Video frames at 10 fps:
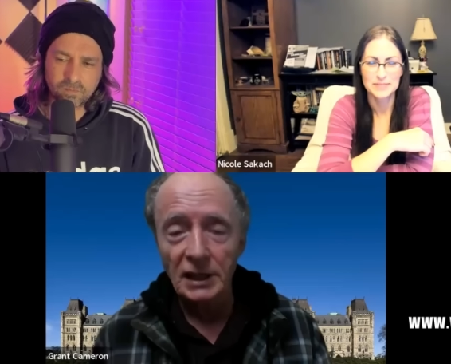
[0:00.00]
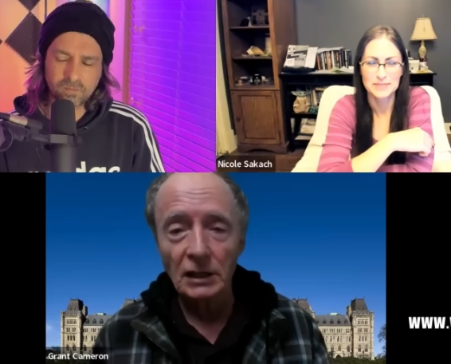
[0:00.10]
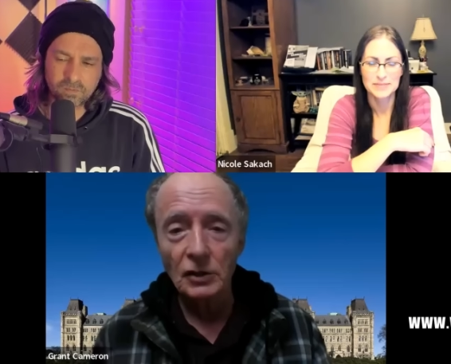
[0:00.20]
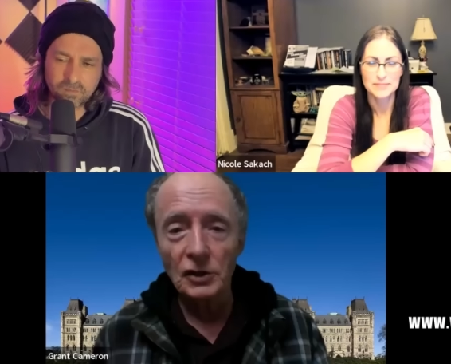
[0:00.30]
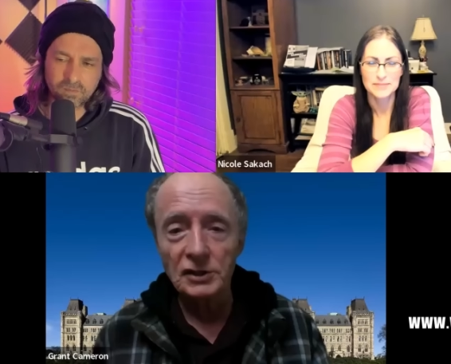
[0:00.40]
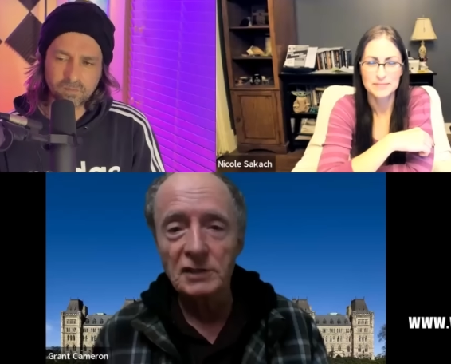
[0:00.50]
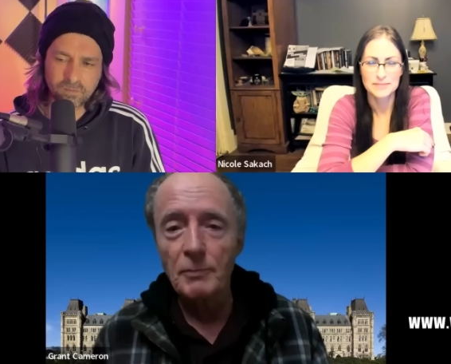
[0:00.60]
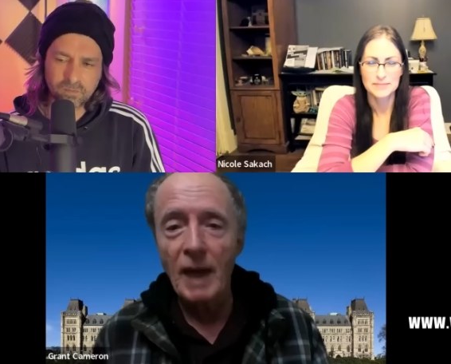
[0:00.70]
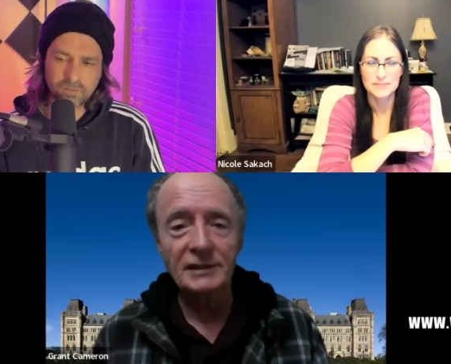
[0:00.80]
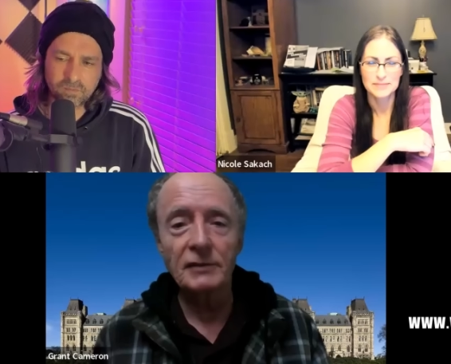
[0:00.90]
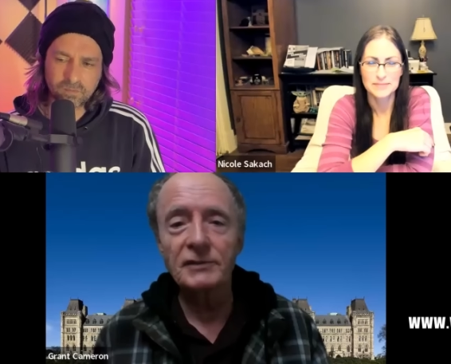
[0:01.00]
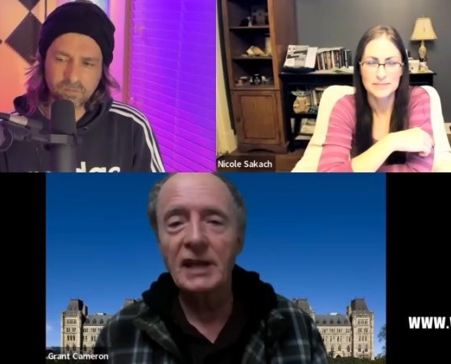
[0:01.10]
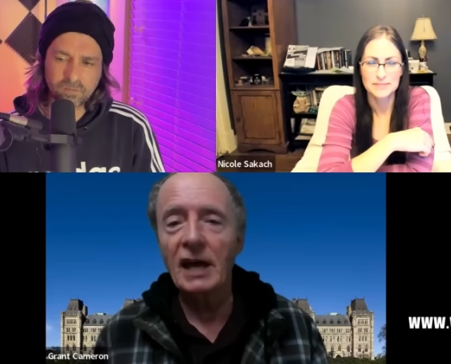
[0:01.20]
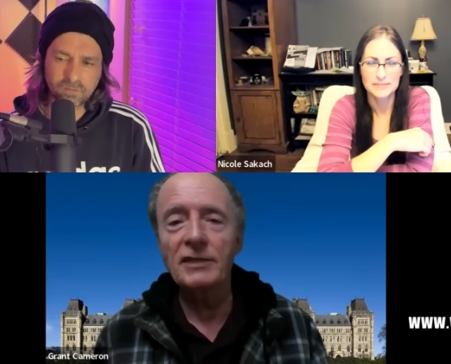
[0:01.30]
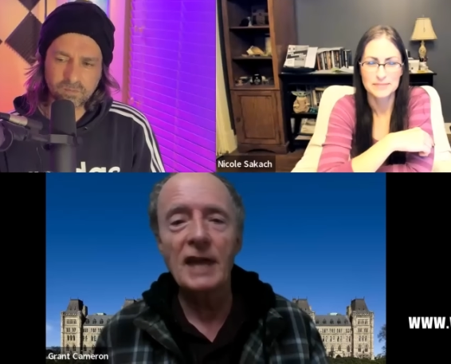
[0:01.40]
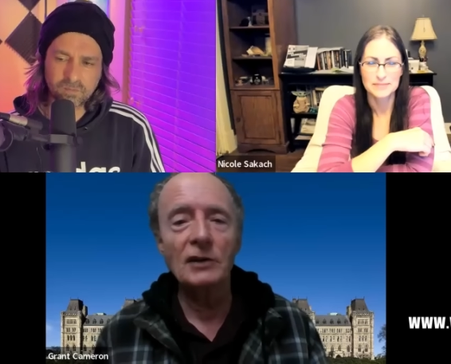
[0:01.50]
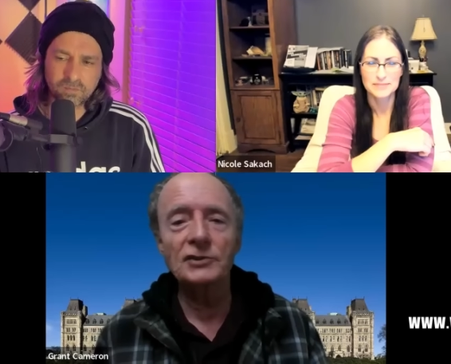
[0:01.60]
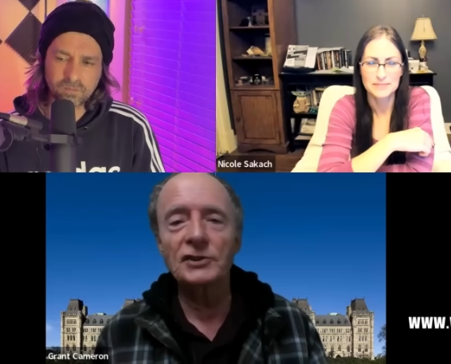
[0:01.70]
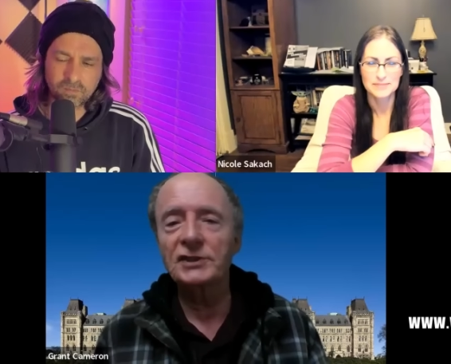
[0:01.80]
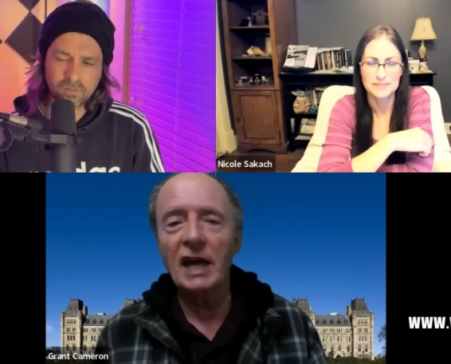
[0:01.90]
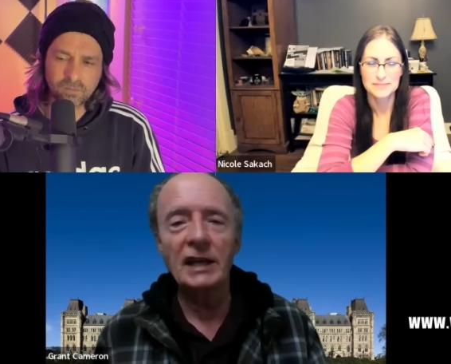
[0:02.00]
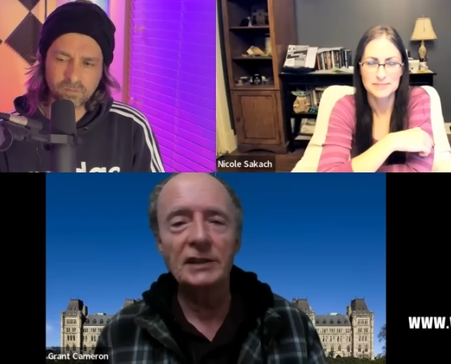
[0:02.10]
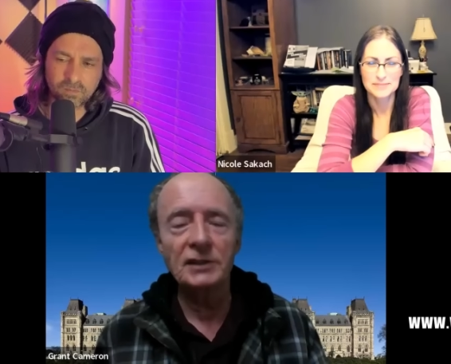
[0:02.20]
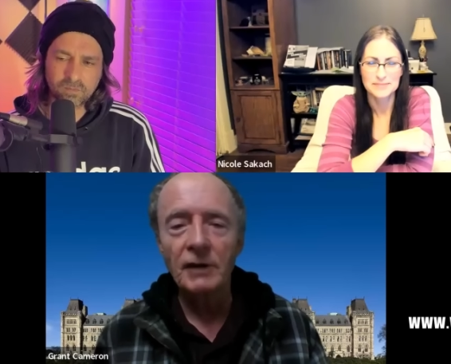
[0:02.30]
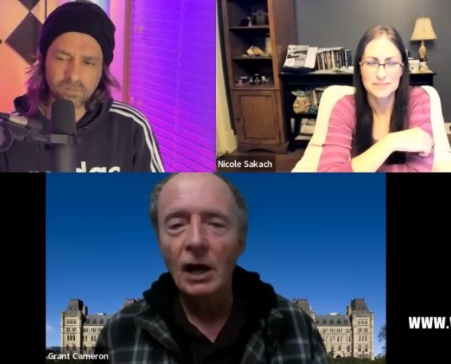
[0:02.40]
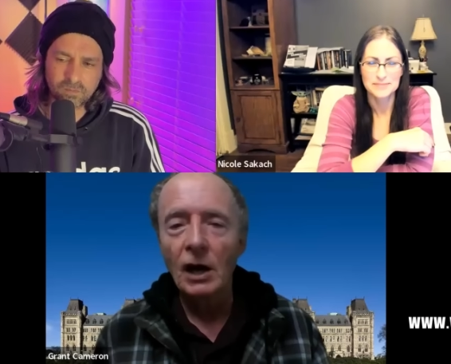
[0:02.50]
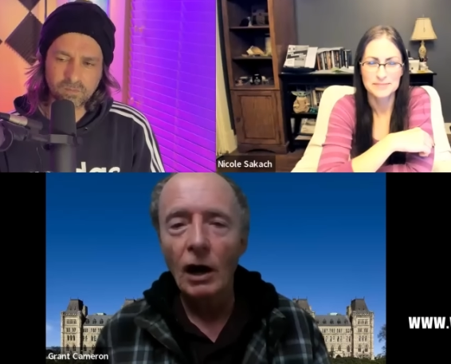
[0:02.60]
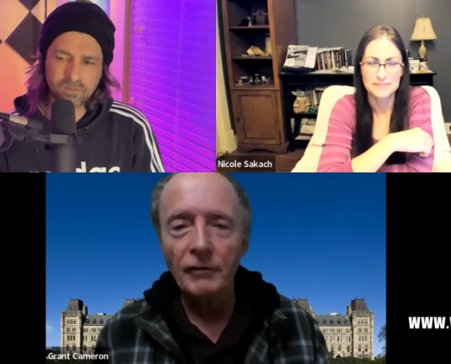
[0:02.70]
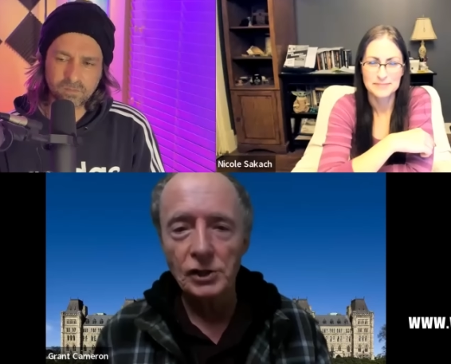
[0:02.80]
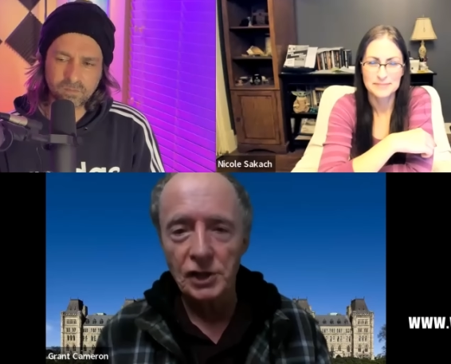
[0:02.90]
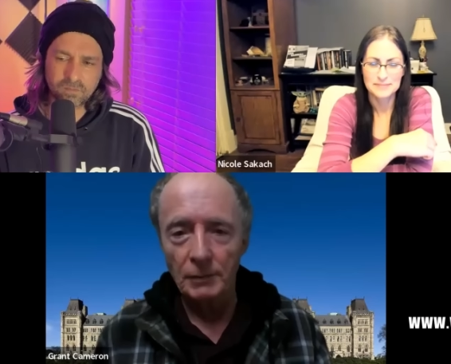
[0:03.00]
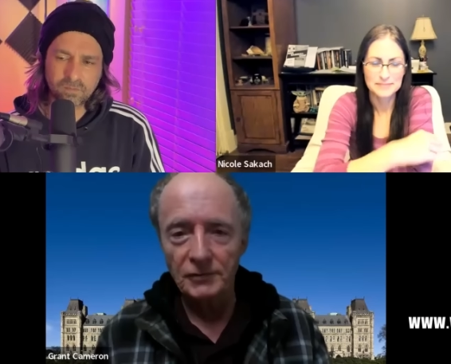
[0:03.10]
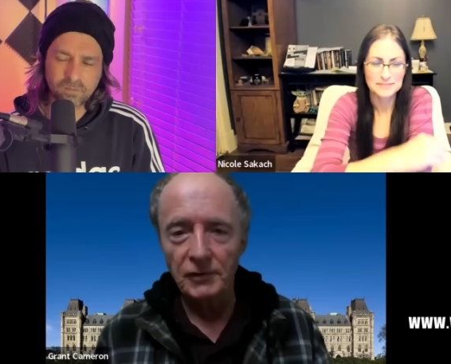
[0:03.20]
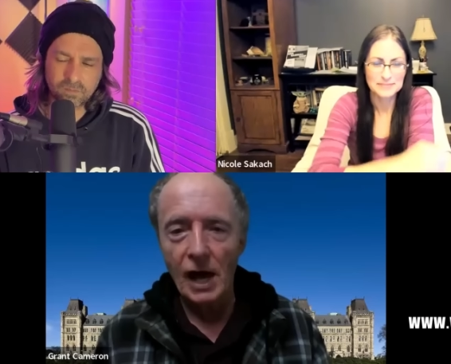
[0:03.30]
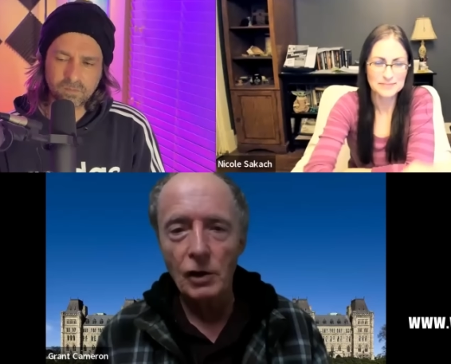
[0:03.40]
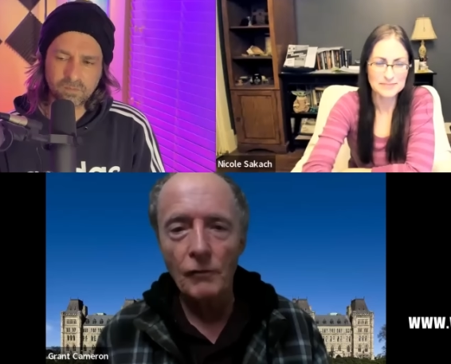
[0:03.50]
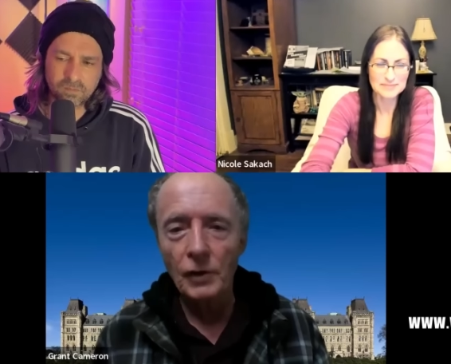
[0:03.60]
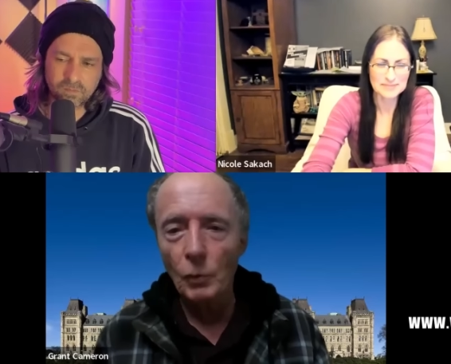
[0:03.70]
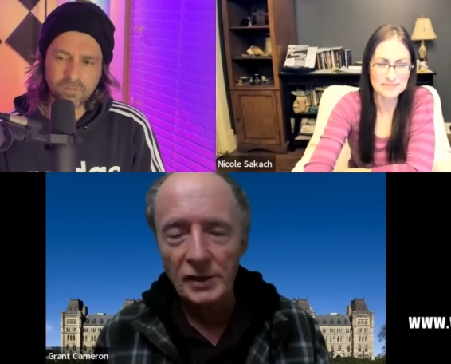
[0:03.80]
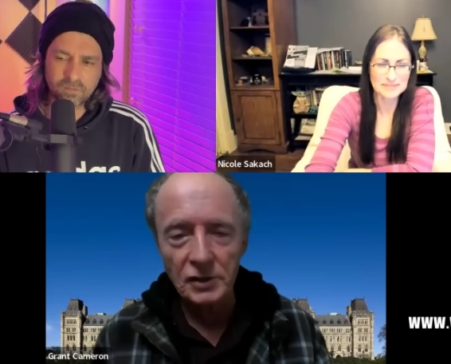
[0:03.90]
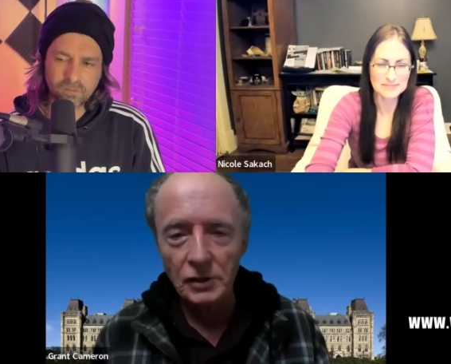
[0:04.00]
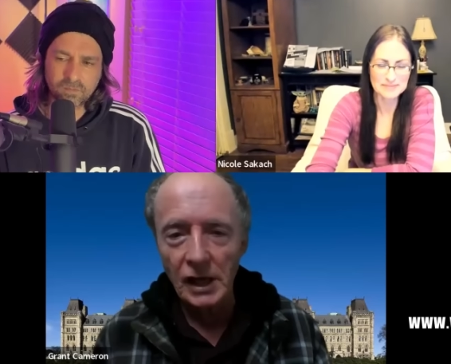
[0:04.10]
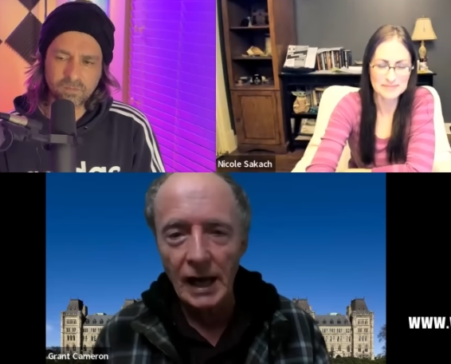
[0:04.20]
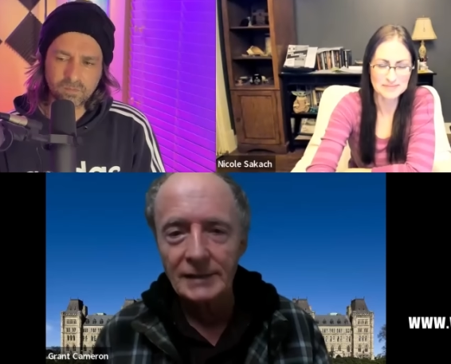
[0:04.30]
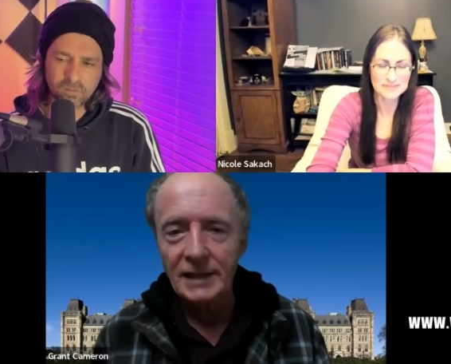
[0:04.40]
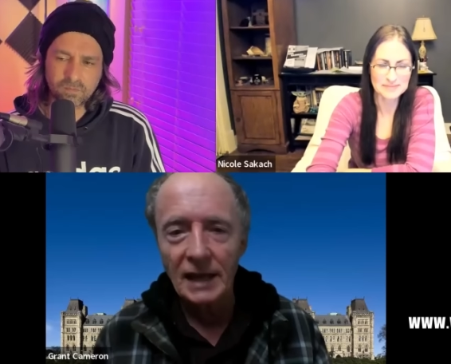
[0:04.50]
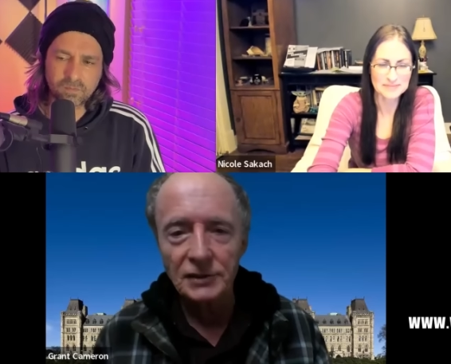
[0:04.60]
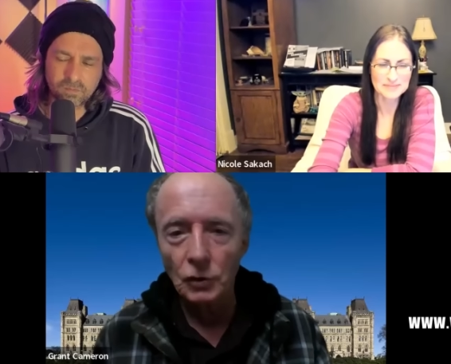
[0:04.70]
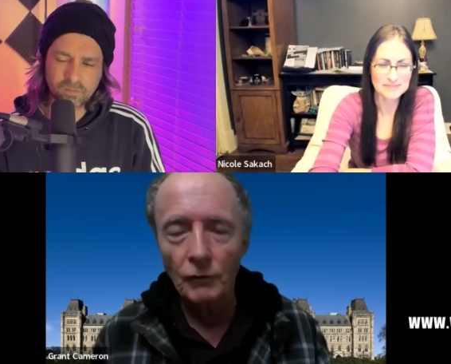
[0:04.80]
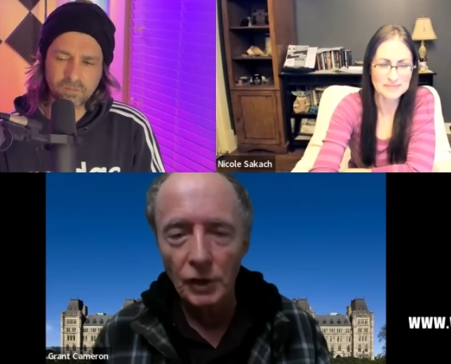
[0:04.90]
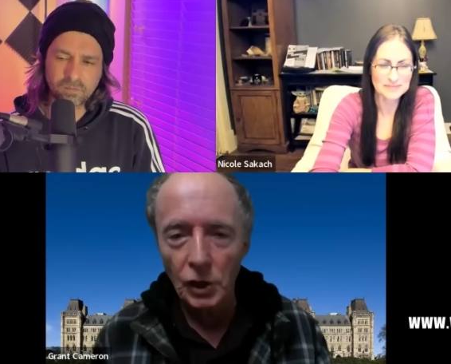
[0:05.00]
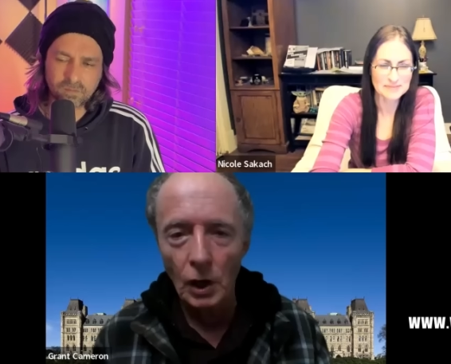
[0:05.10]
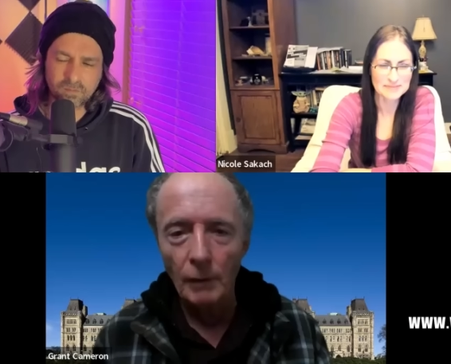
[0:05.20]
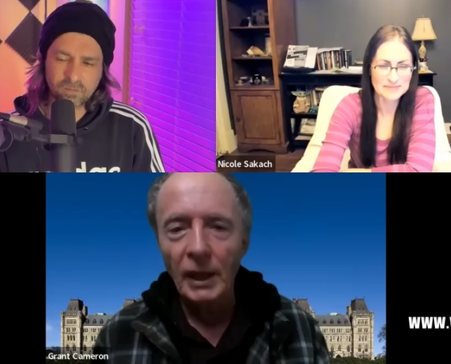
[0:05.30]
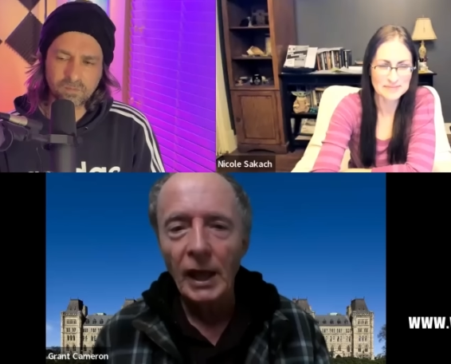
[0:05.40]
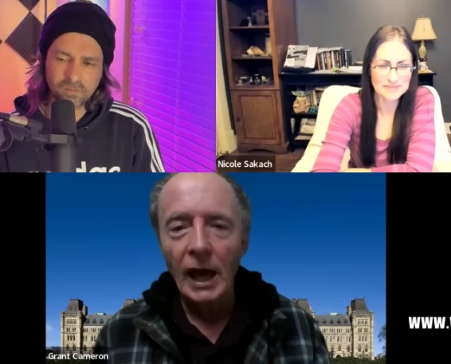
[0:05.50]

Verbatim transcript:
Speaker 1: Suddenly there's this massive 10,000 sightings of, of airships flying over the western United States and over Europe,